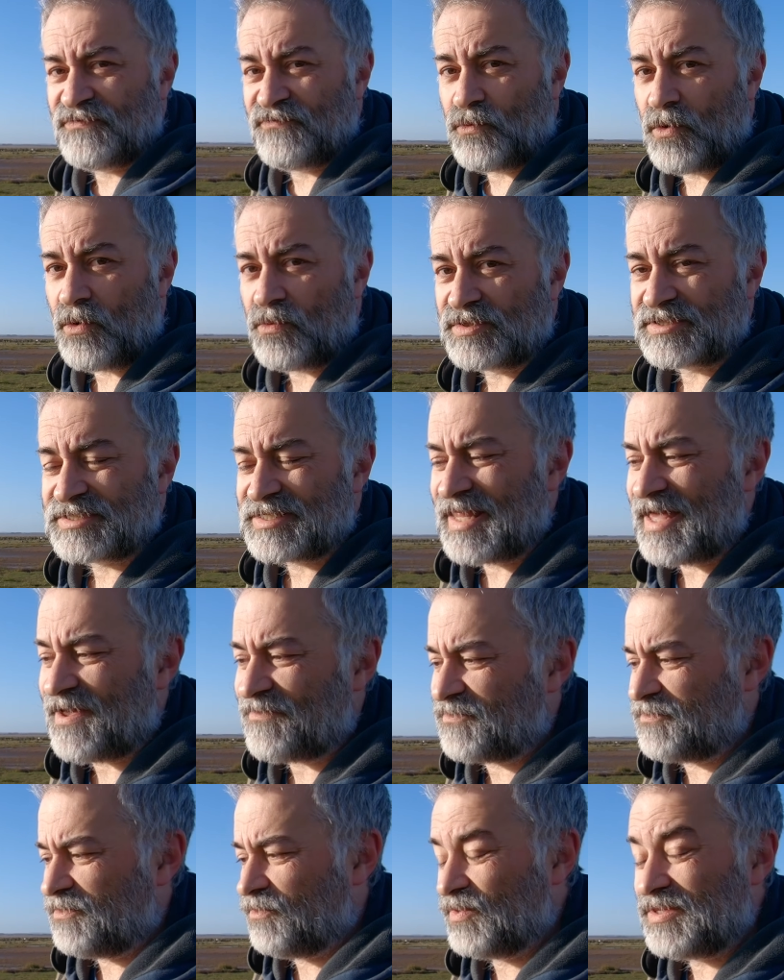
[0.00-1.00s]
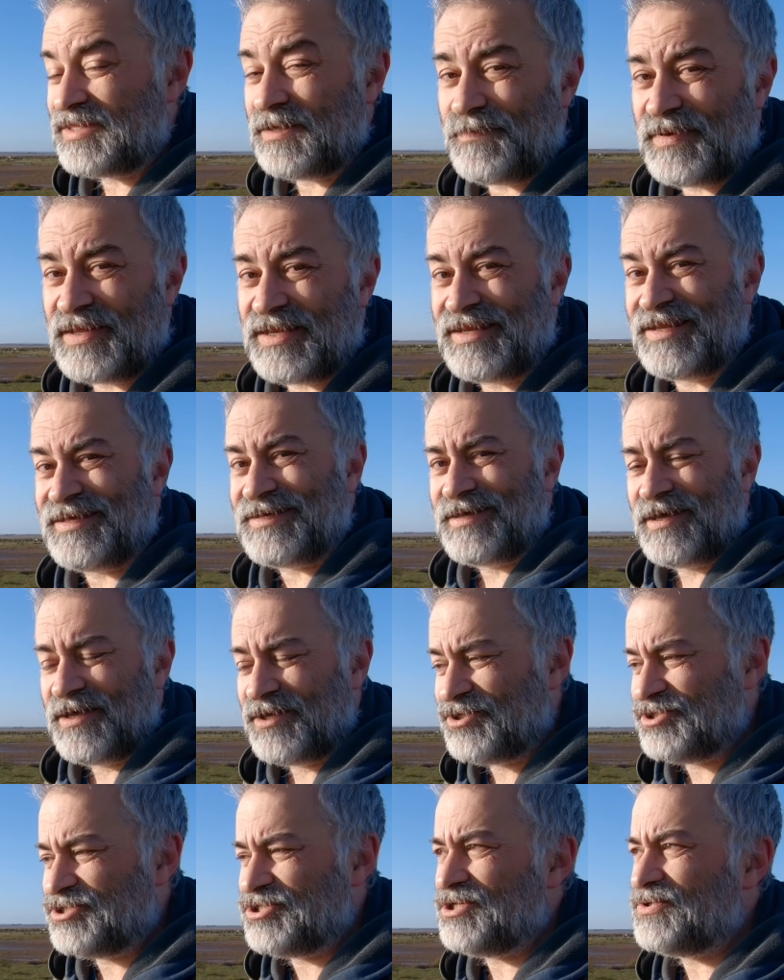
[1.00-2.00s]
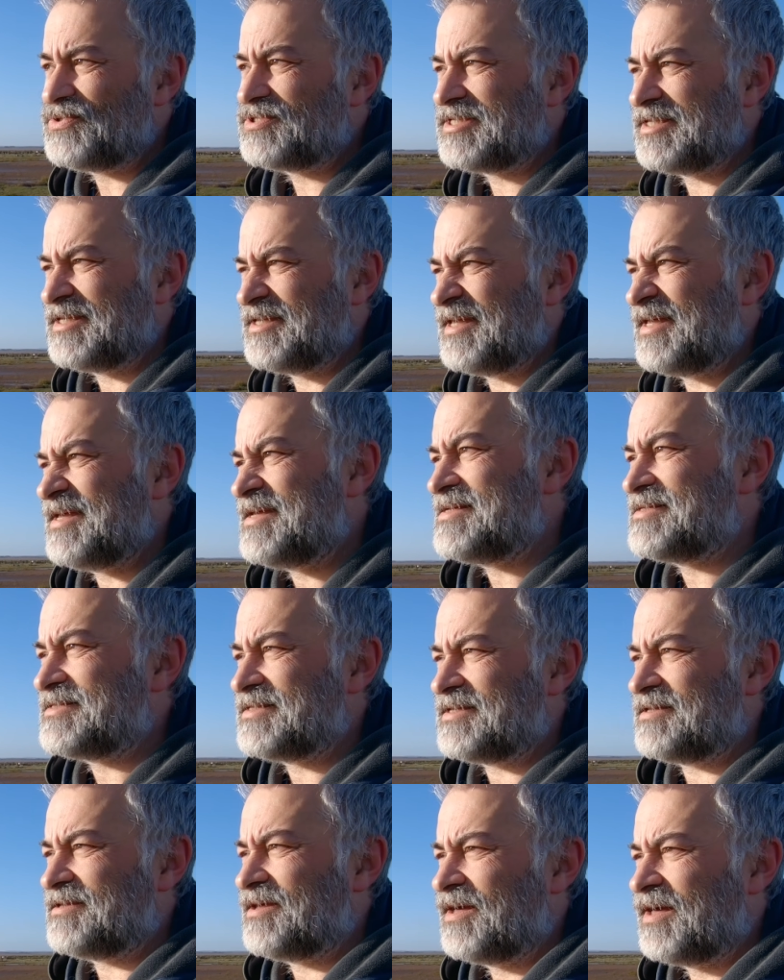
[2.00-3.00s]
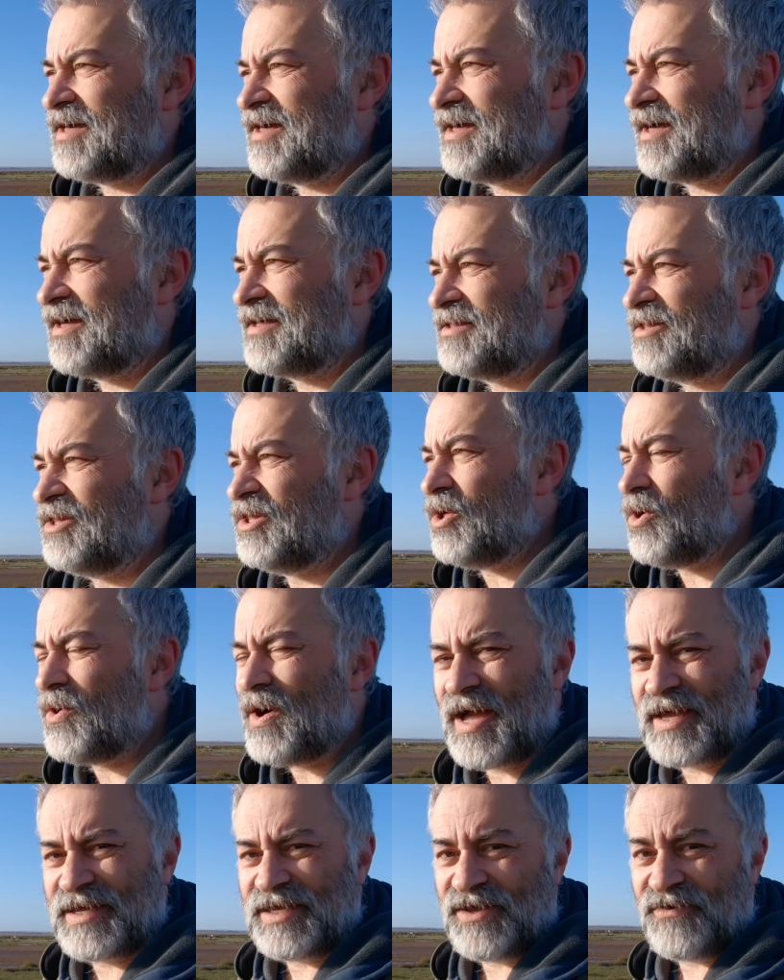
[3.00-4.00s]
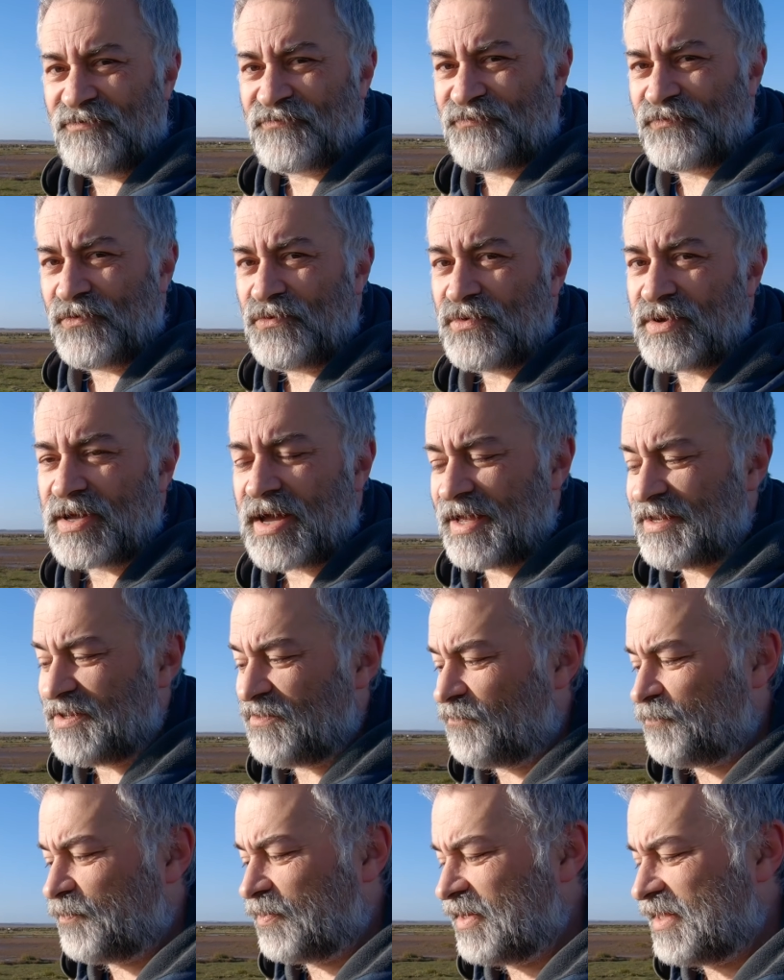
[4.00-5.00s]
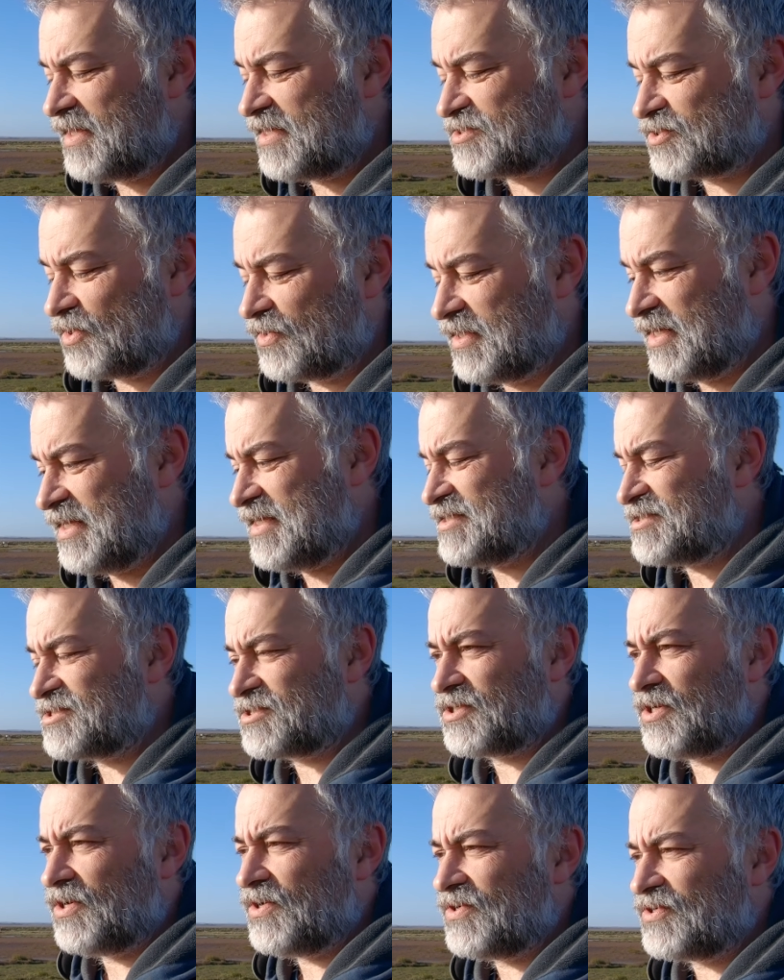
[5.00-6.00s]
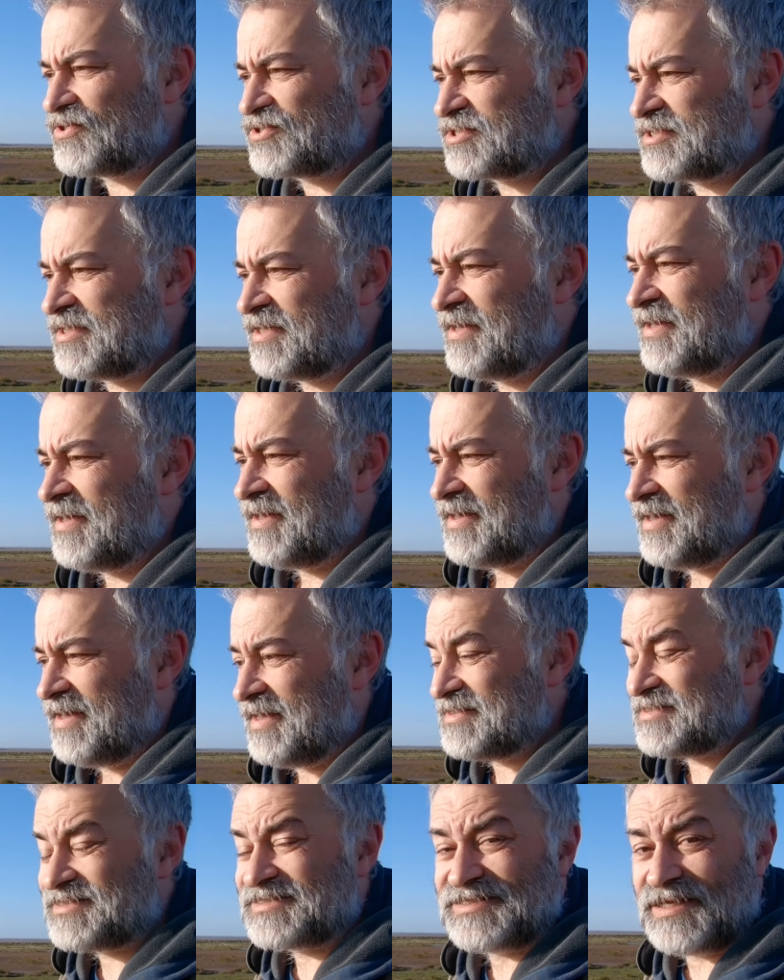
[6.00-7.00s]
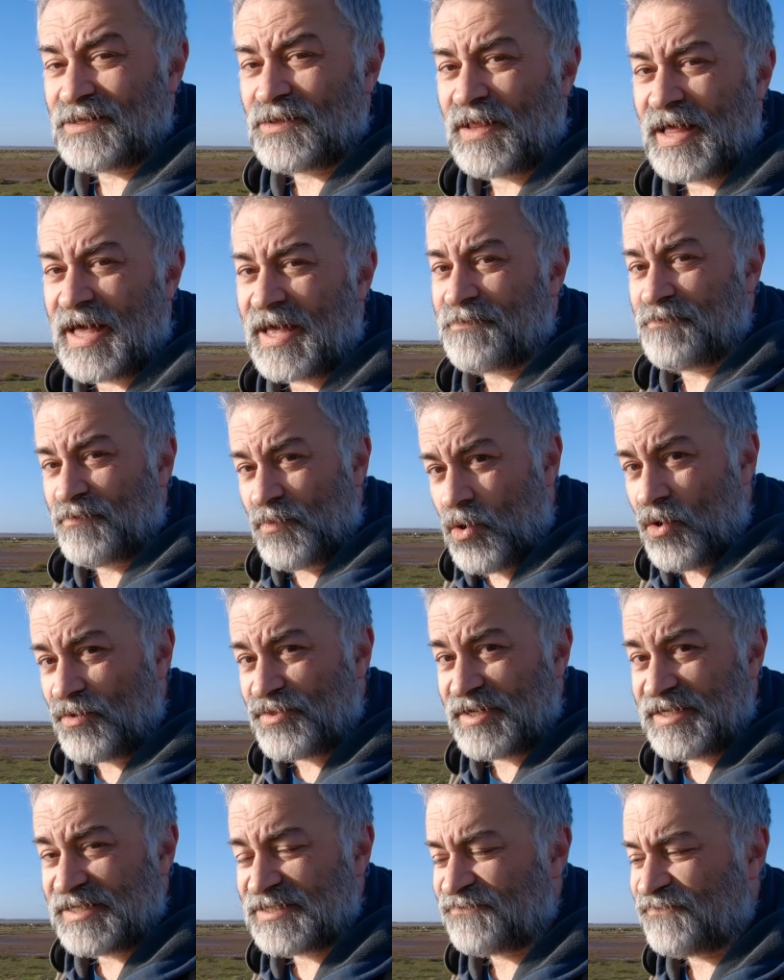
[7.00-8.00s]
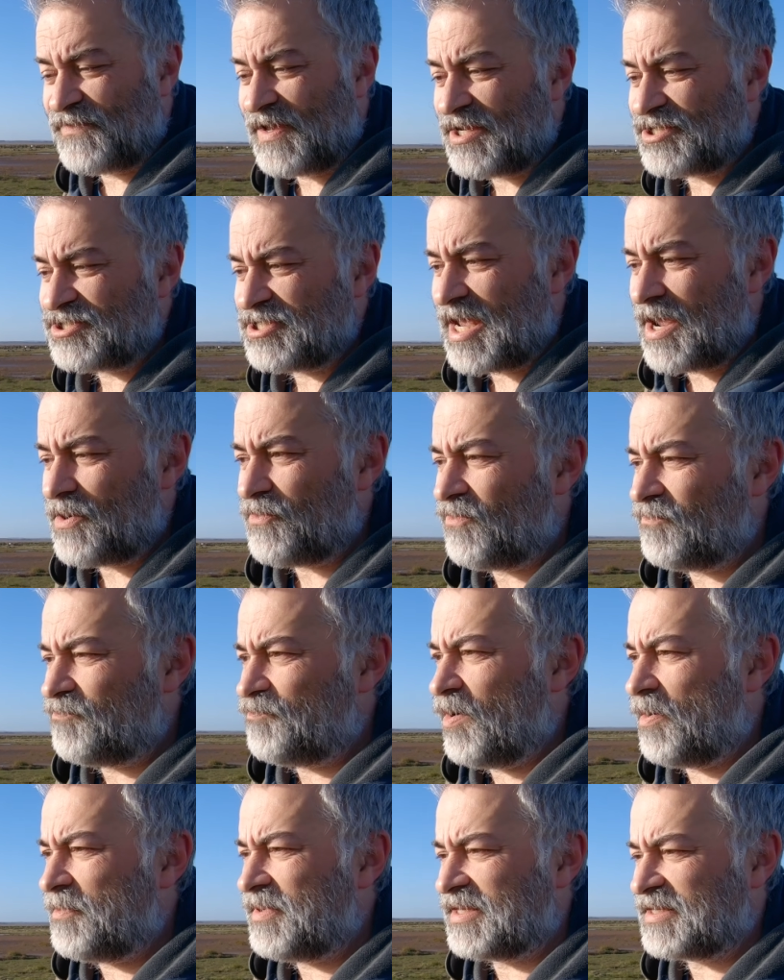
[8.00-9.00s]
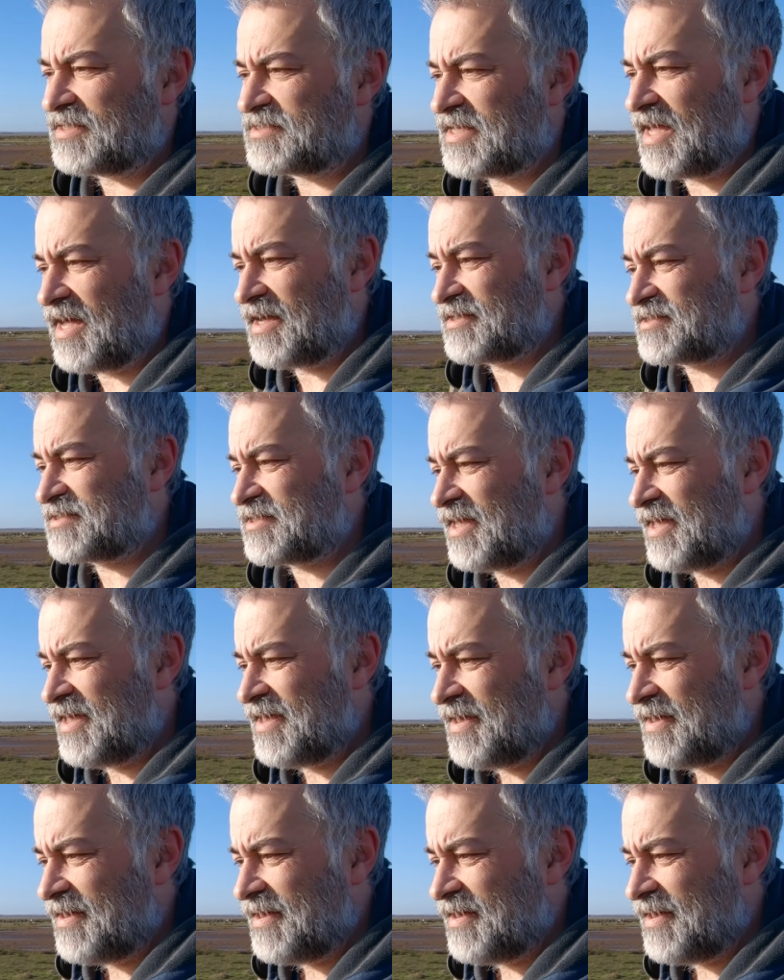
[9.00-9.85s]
of what was left, with it being in a juicy, easy, low-hanging fruit kind of place on the east coast. It still had more than its fair share of bombing attacks.